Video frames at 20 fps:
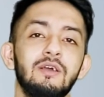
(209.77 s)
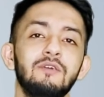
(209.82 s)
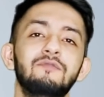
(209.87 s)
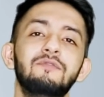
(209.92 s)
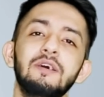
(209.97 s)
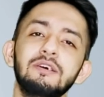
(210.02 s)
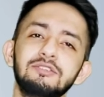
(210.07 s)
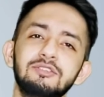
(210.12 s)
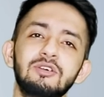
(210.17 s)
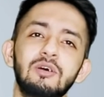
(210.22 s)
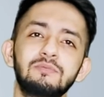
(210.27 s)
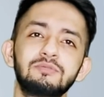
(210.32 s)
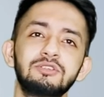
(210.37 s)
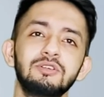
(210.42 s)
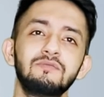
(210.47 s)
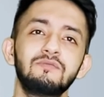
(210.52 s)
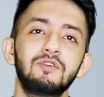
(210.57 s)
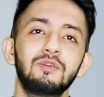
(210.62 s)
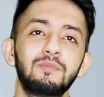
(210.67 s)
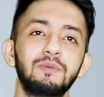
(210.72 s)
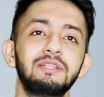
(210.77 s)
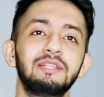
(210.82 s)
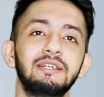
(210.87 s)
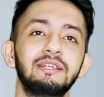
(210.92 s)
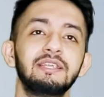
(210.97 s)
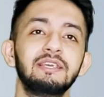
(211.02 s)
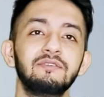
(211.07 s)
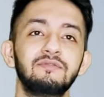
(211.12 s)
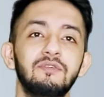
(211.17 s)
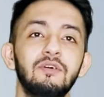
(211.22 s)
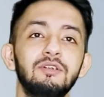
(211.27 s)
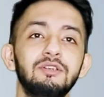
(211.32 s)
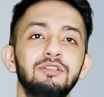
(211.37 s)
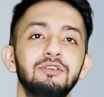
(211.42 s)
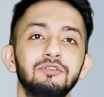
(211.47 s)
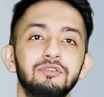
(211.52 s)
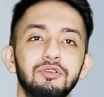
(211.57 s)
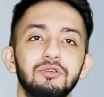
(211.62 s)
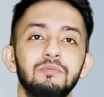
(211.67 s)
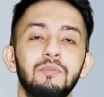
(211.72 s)
First option would be the default
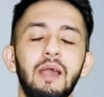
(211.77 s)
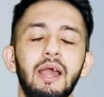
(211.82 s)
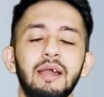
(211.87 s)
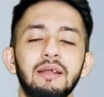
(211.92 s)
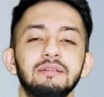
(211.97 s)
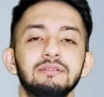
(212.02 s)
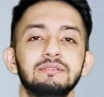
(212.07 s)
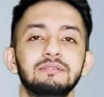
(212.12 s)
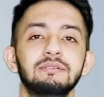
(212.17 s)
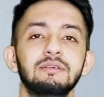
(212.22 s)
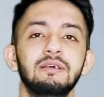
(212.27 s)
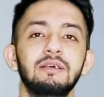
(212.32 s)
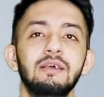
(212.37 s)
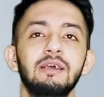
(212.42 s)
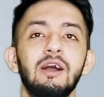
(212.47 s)
YouTube ads.